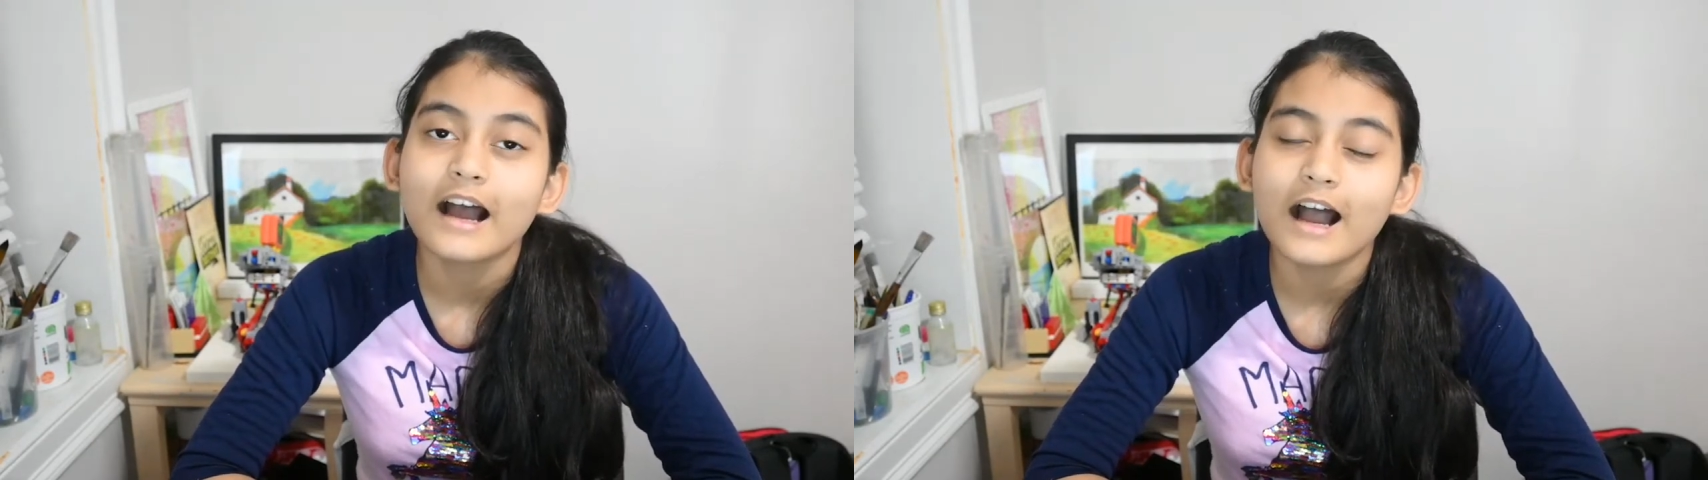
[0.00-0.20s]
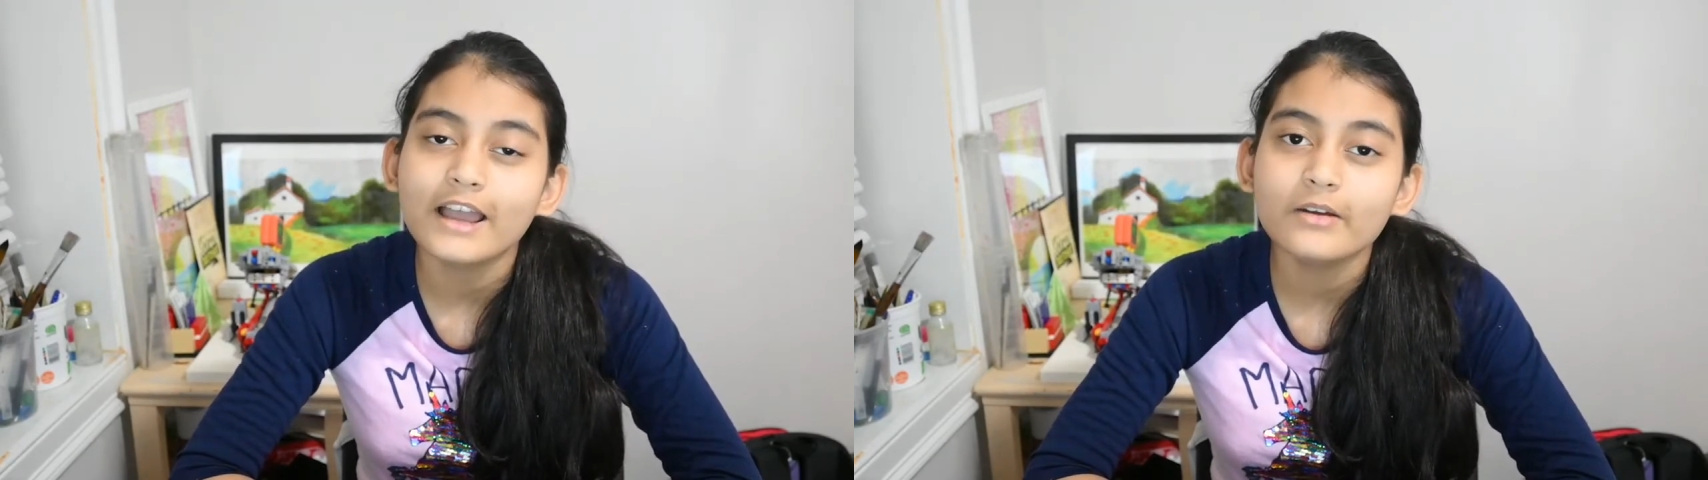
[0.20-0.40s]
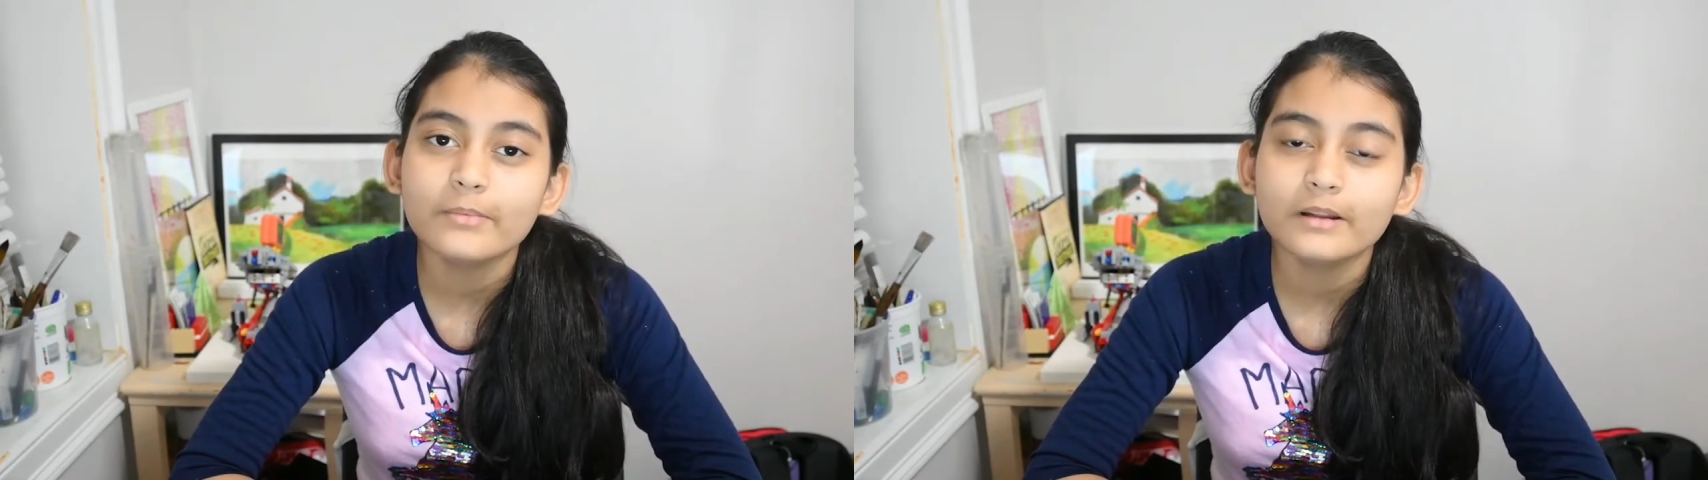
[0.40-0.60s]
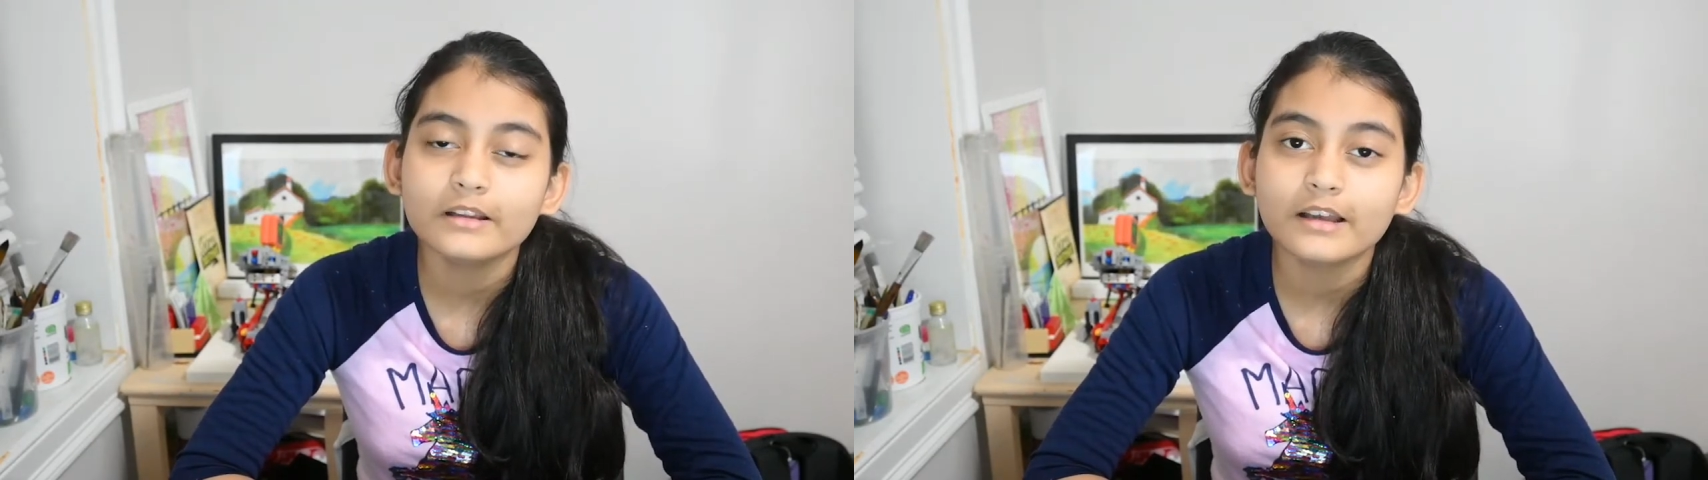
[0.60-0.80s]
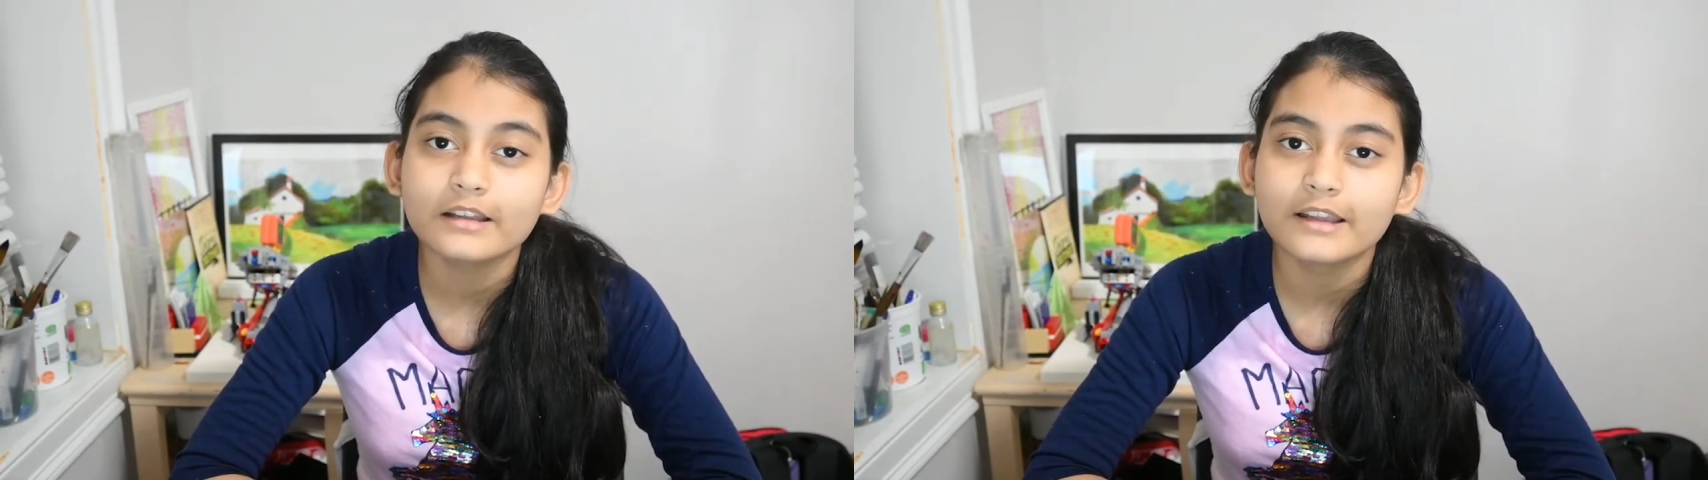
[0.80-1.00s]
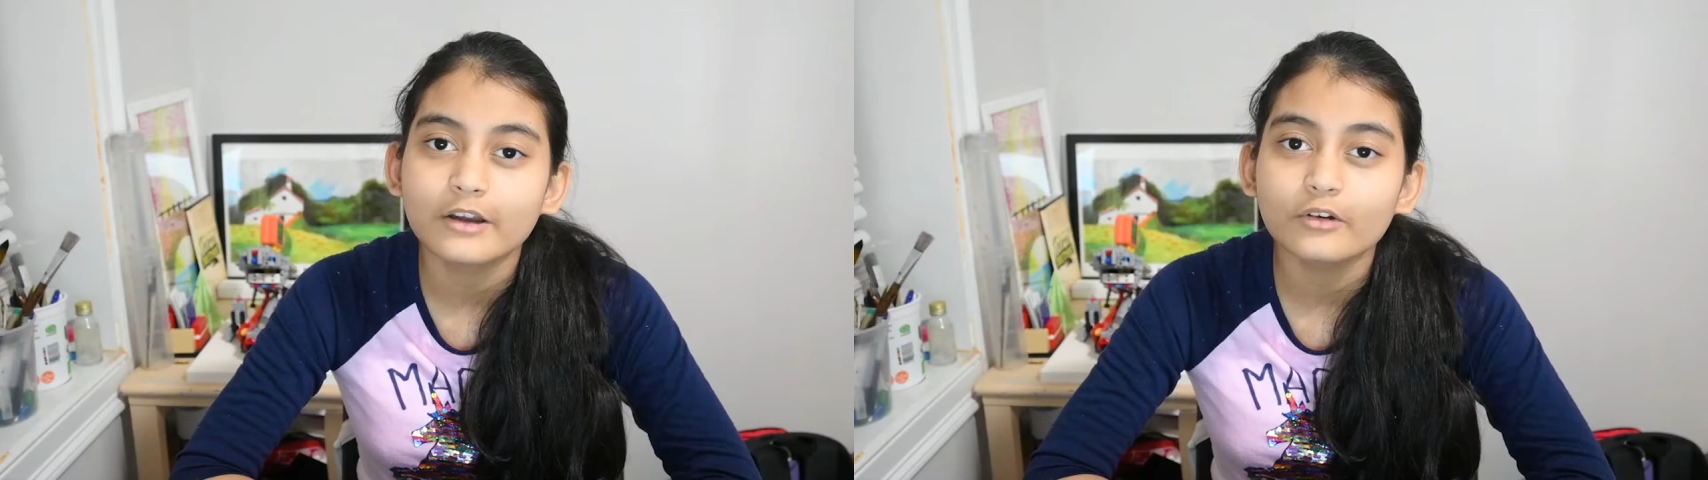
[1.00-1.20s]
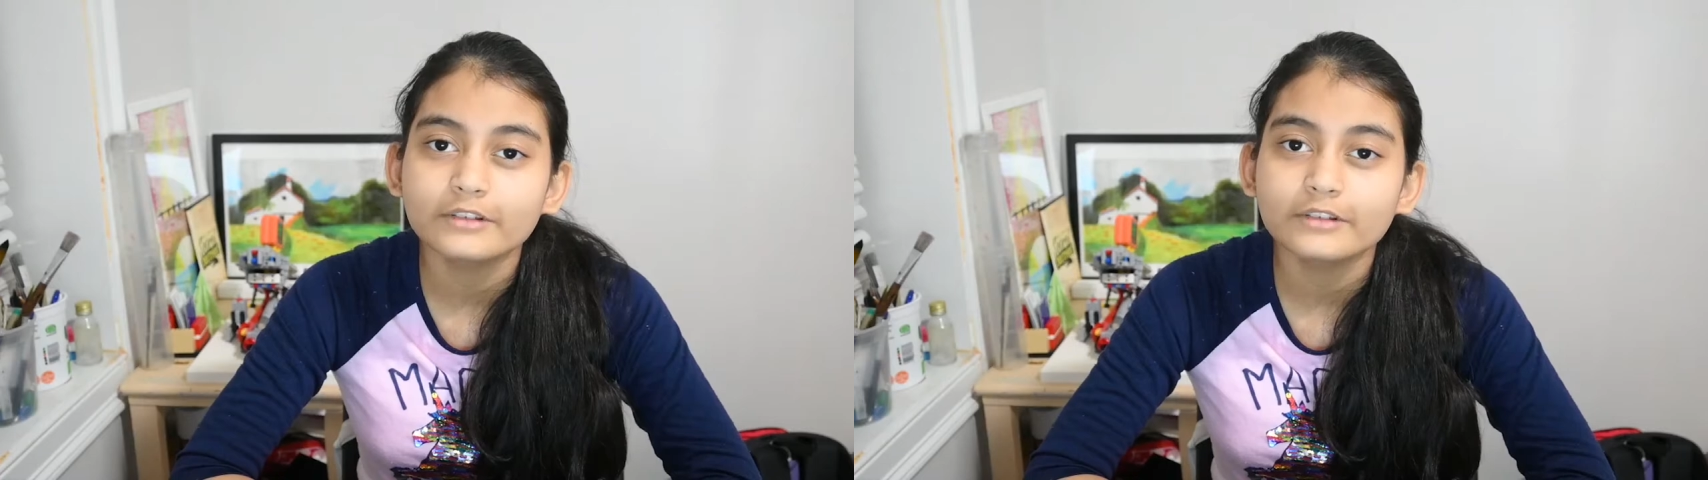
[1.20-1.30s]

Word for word: I have built a LEGO